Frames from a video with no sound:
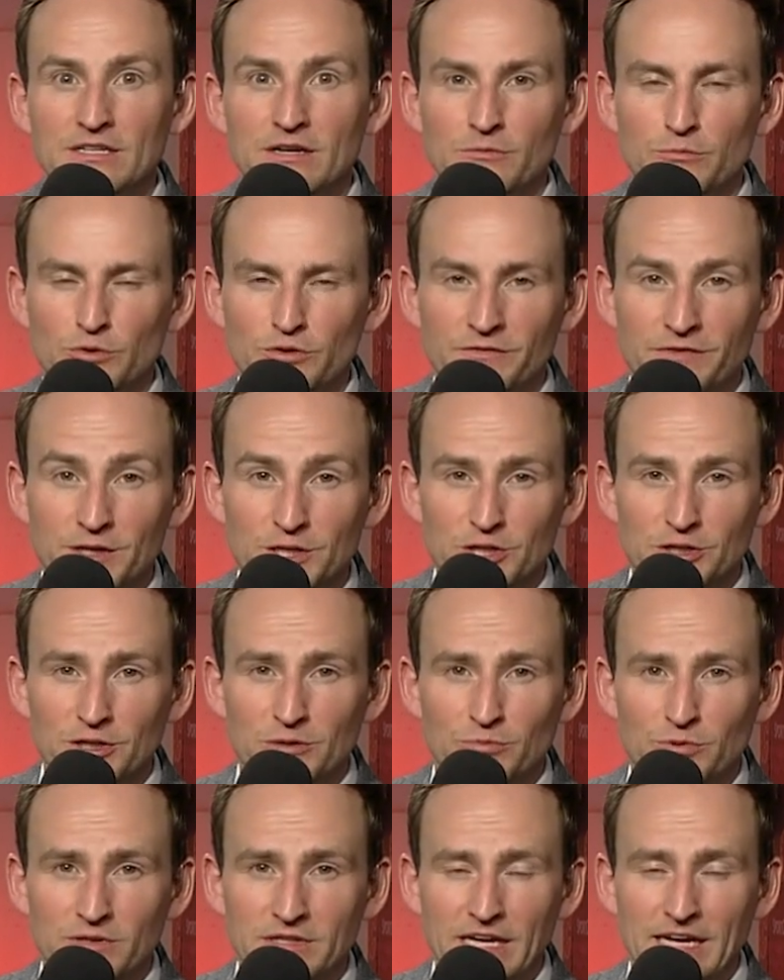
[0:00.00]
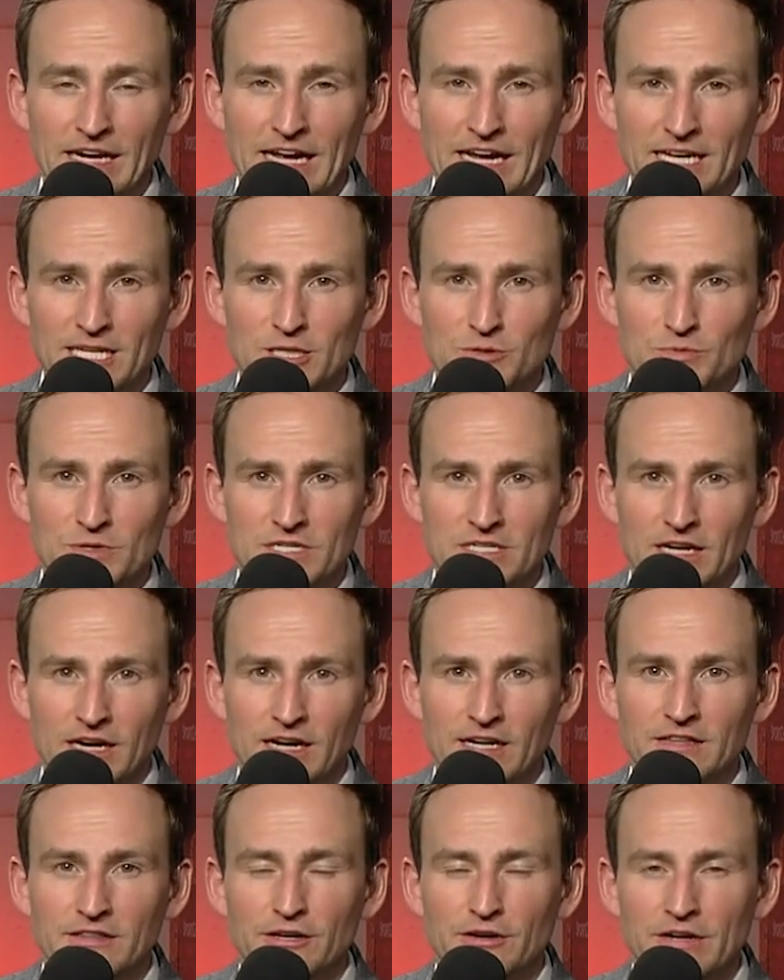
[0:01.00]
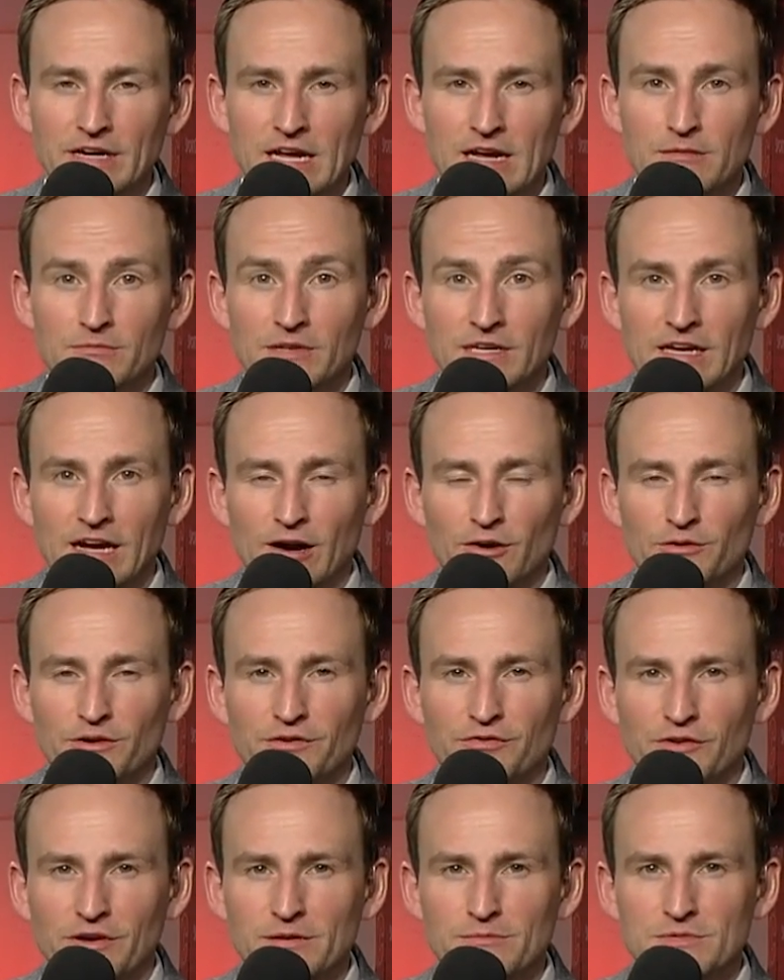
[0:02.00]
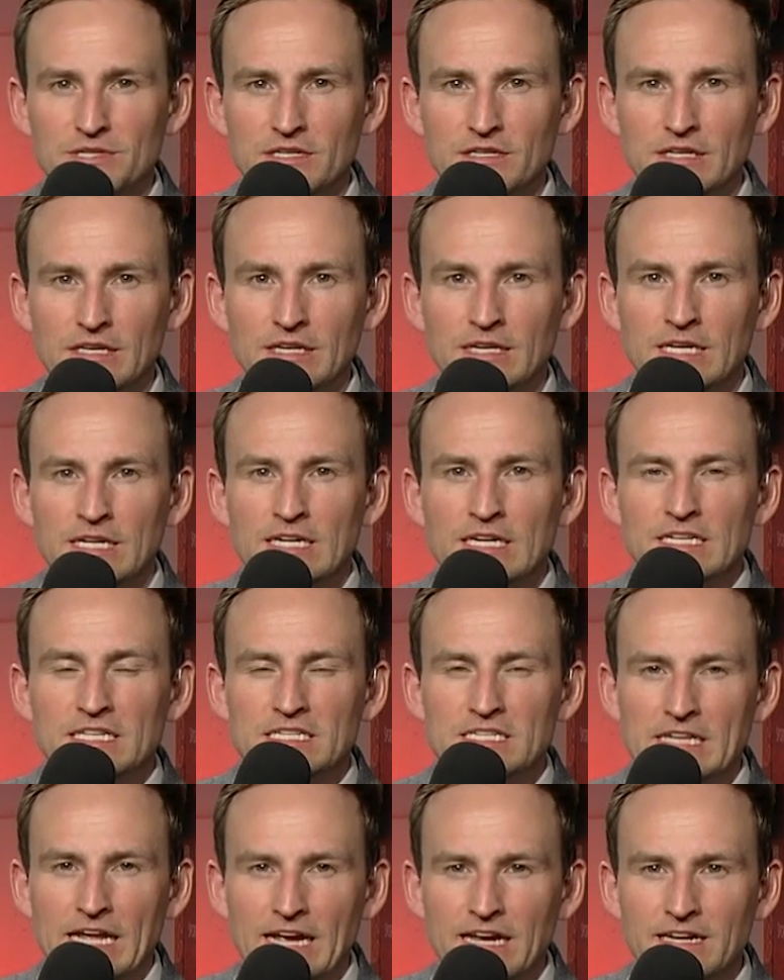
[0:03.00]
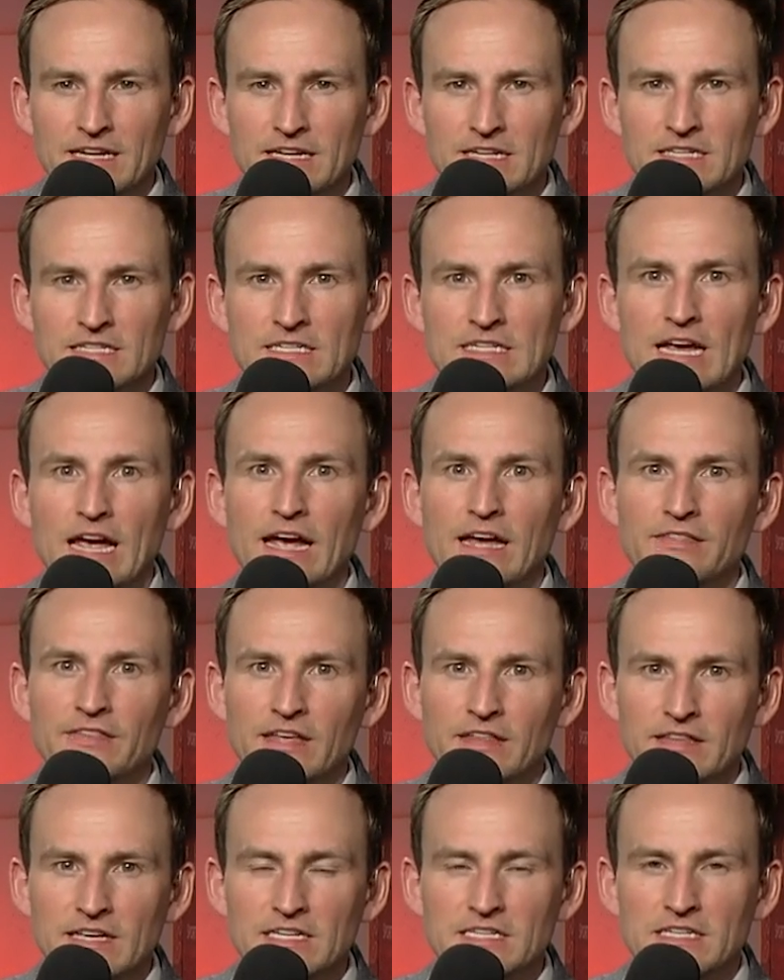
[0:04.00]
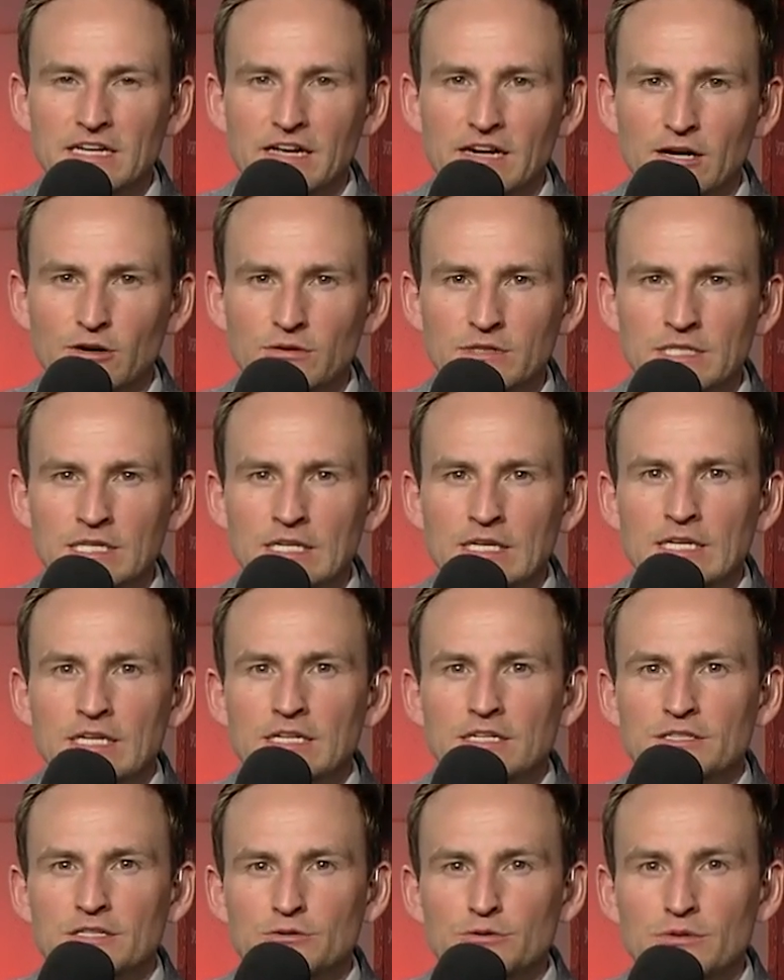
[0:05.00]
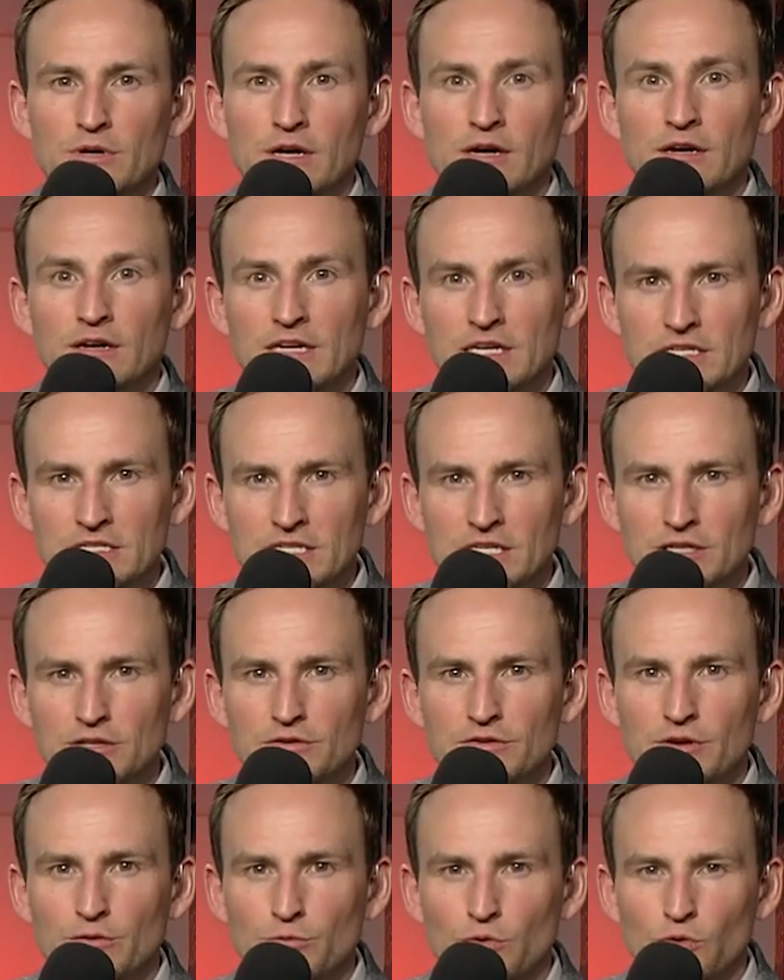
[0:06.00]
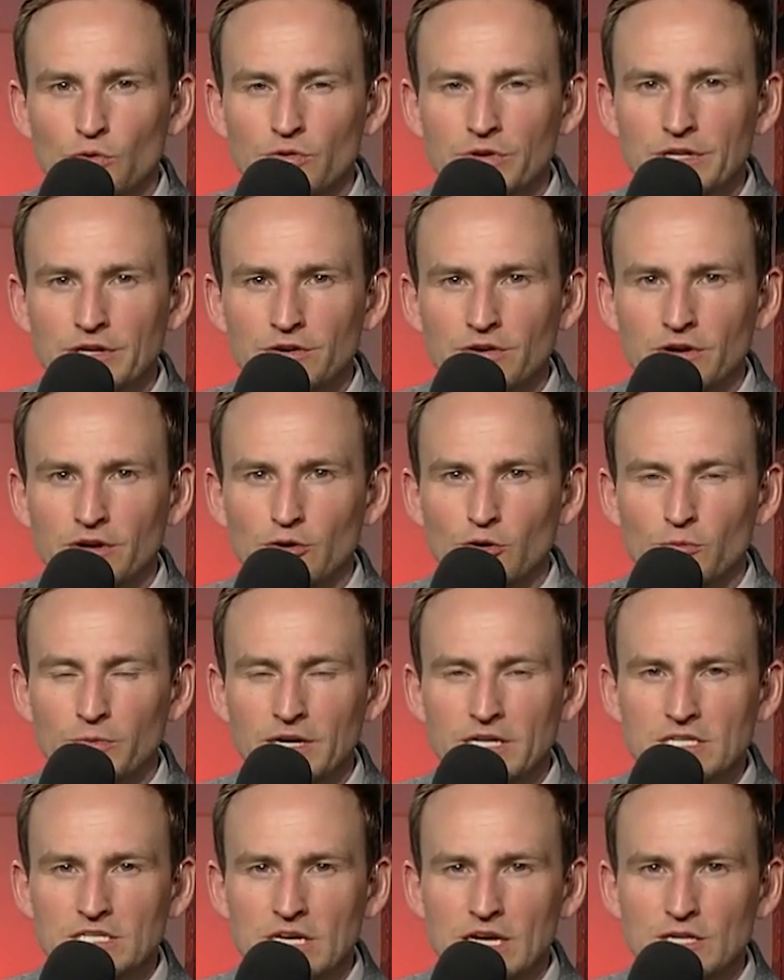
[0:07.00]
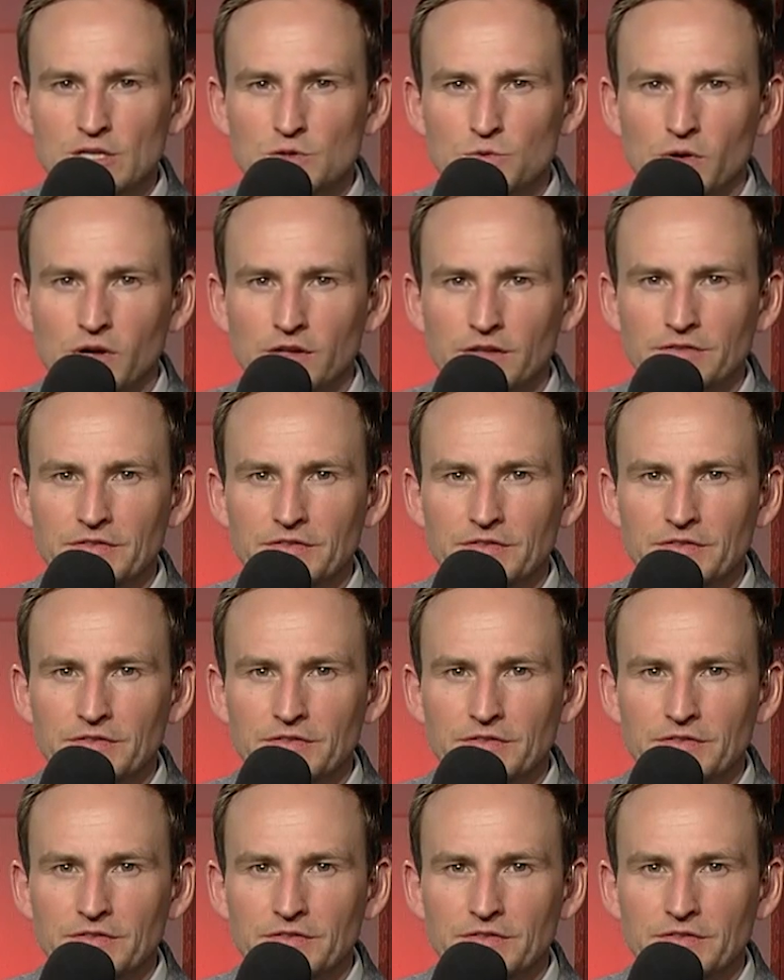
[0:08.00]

It officially put that X beside their name, the Calgary Flames, in the standings, and then they set out to uh, continue their roll here on home ice as well.